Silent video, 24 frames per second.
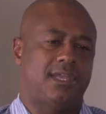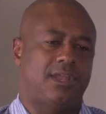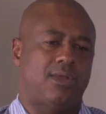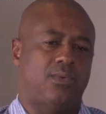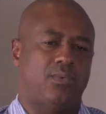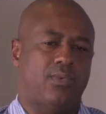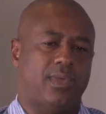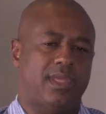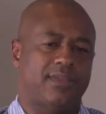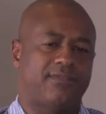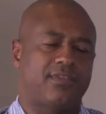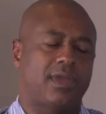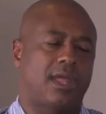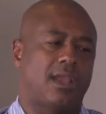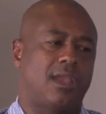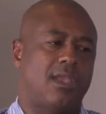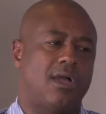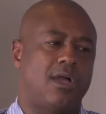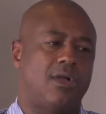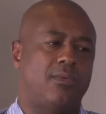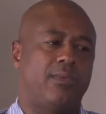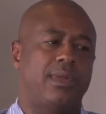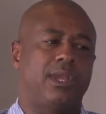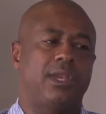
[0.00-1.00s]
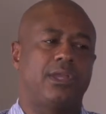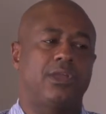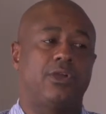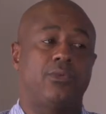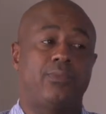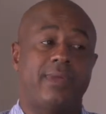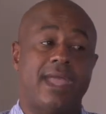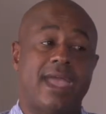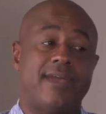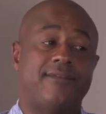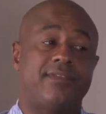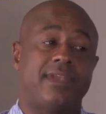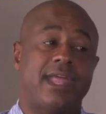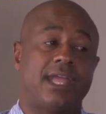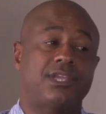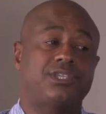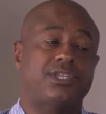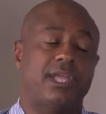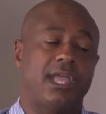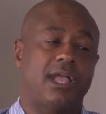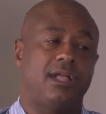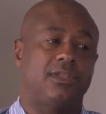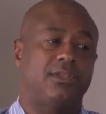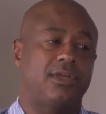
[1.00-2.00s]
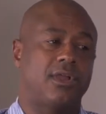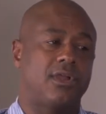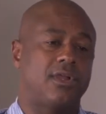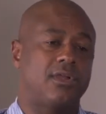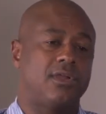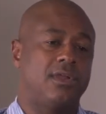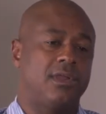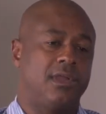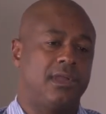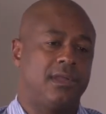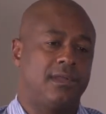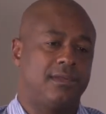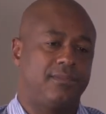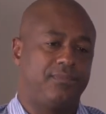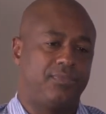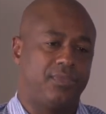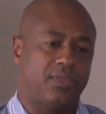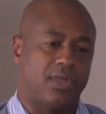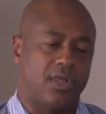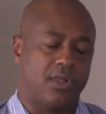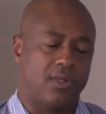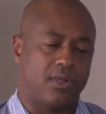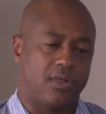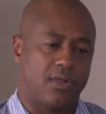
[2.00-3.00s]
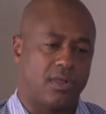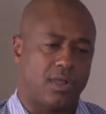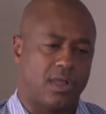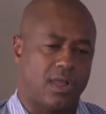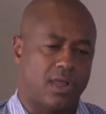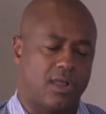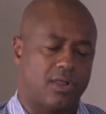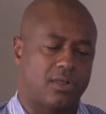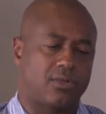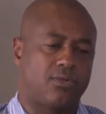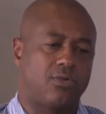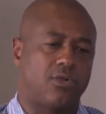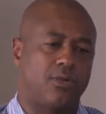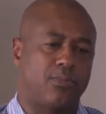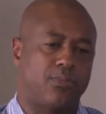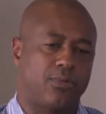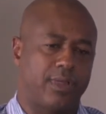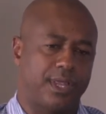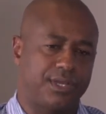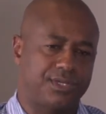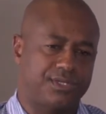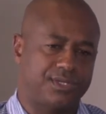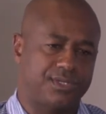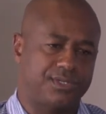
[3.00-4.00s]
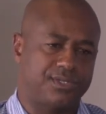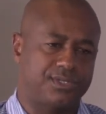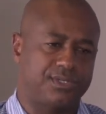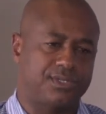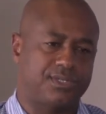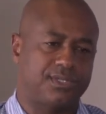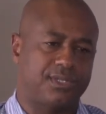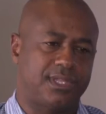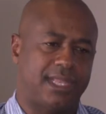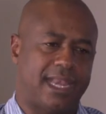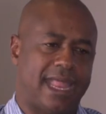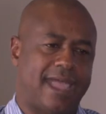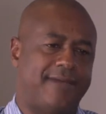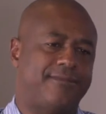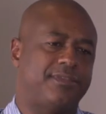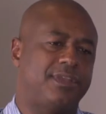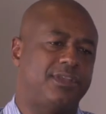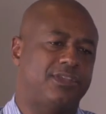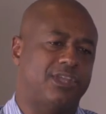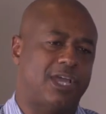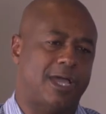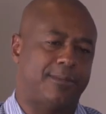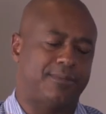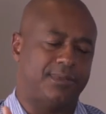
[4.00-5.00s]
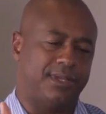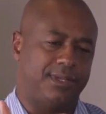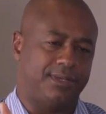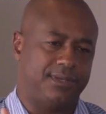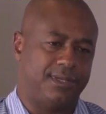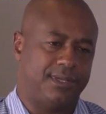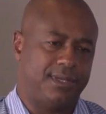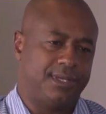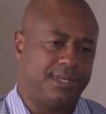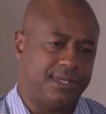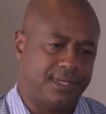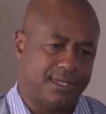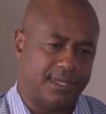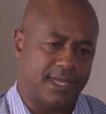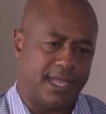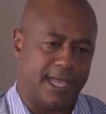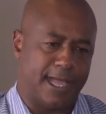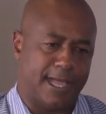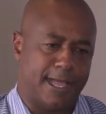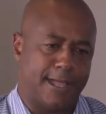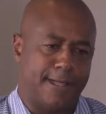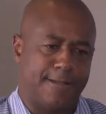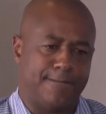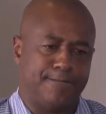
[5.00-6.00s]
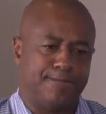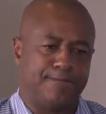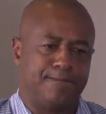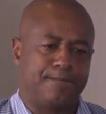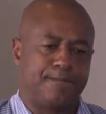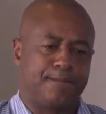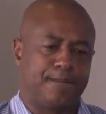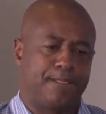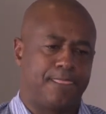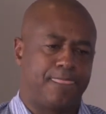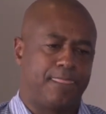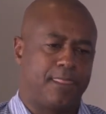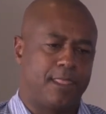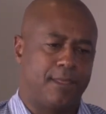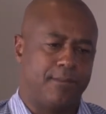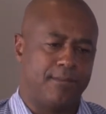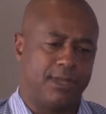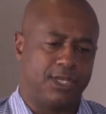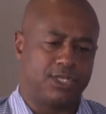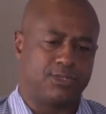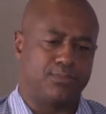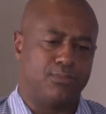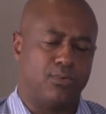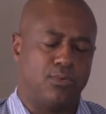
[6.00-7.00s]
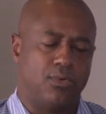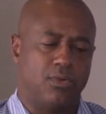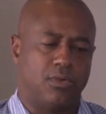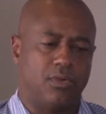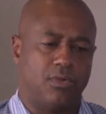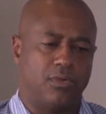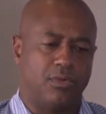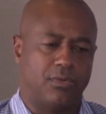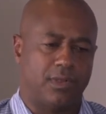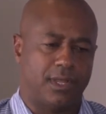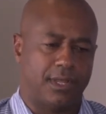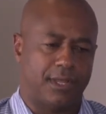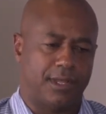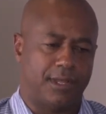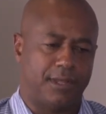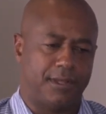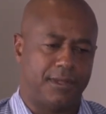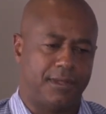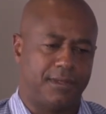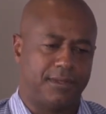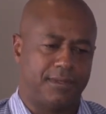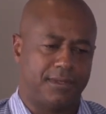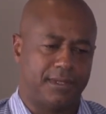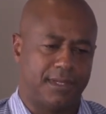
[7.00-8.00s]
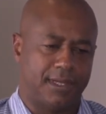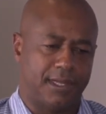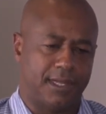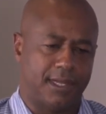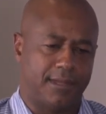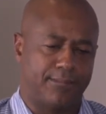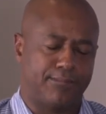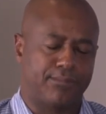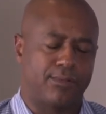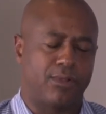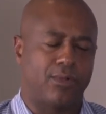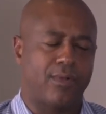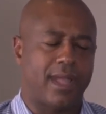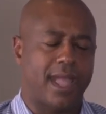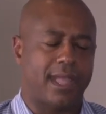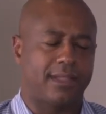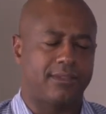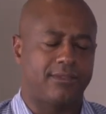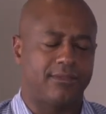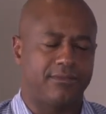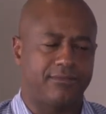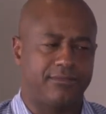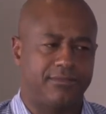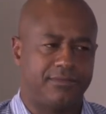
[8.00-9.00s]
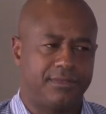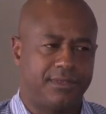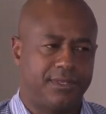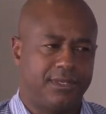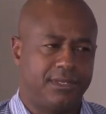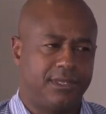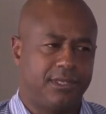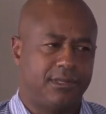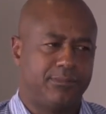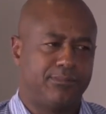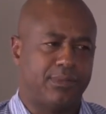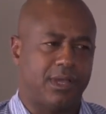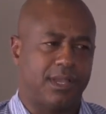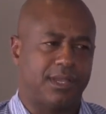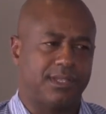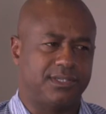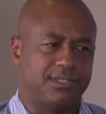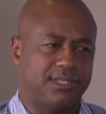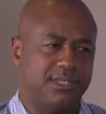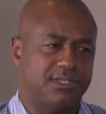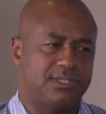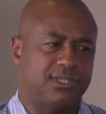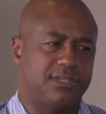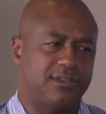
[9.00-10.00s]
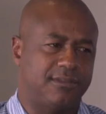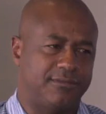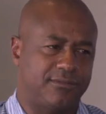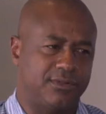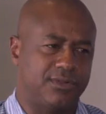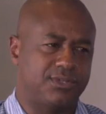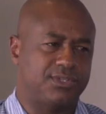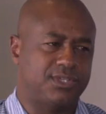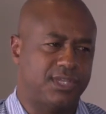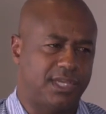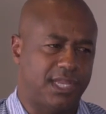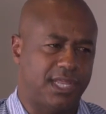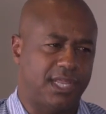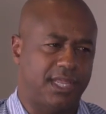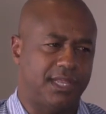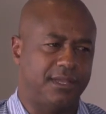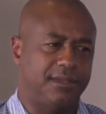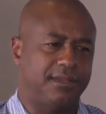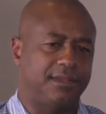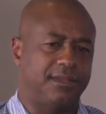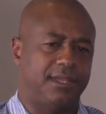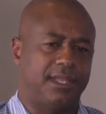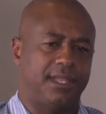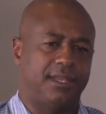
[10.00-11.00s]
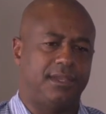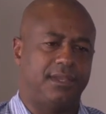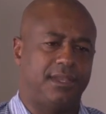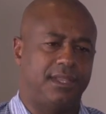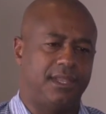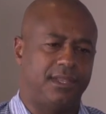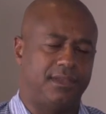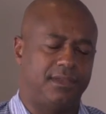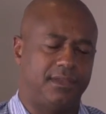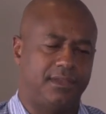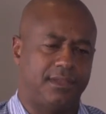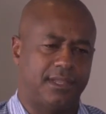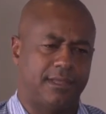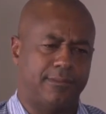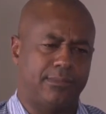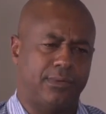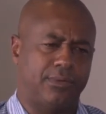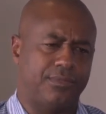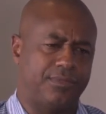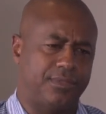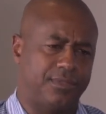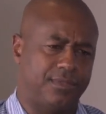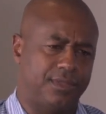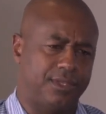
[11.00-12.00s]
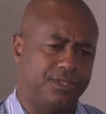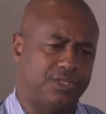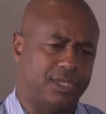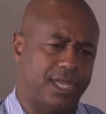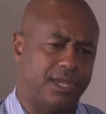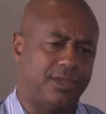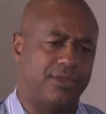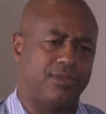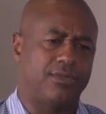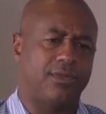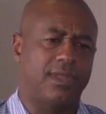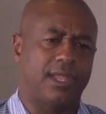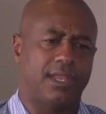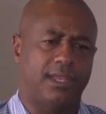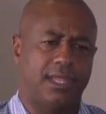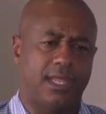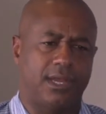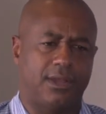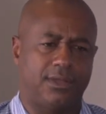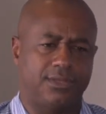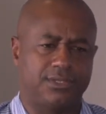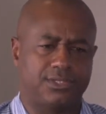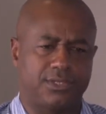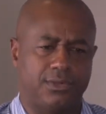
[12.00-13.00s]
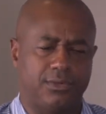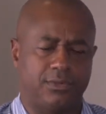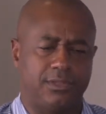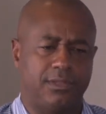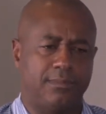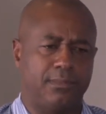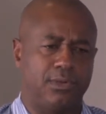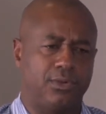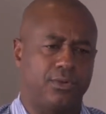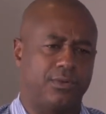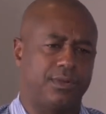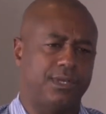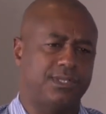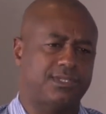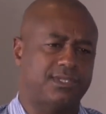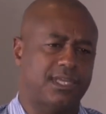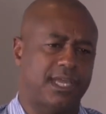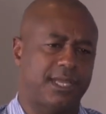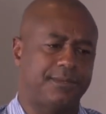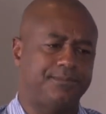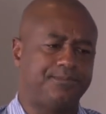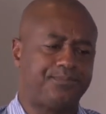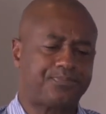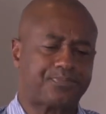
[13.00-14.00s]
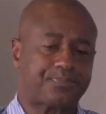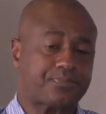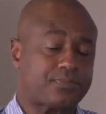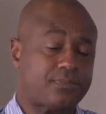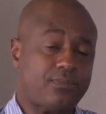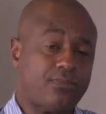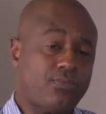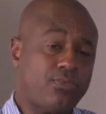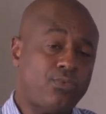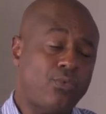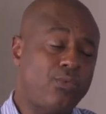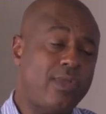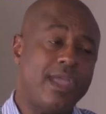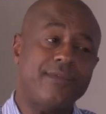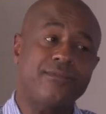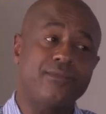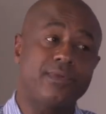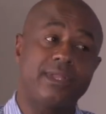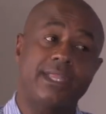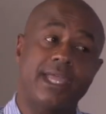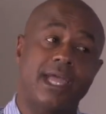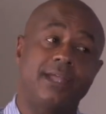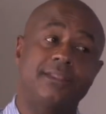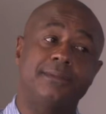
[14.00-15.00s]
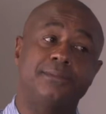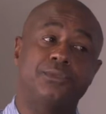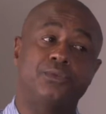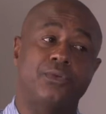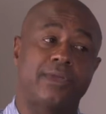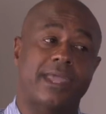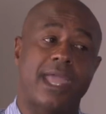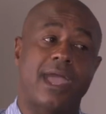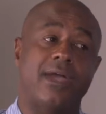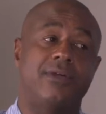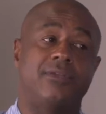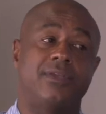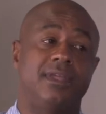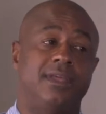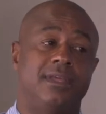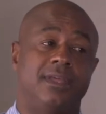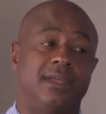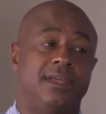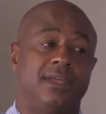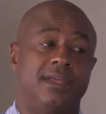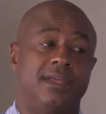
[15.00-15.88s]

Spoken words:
we've got a long way to go. We haven't actually held our corporations that haven't adopted much more proactive policies at diversity and both in the gender and also in the minority side. We haven't really held them to account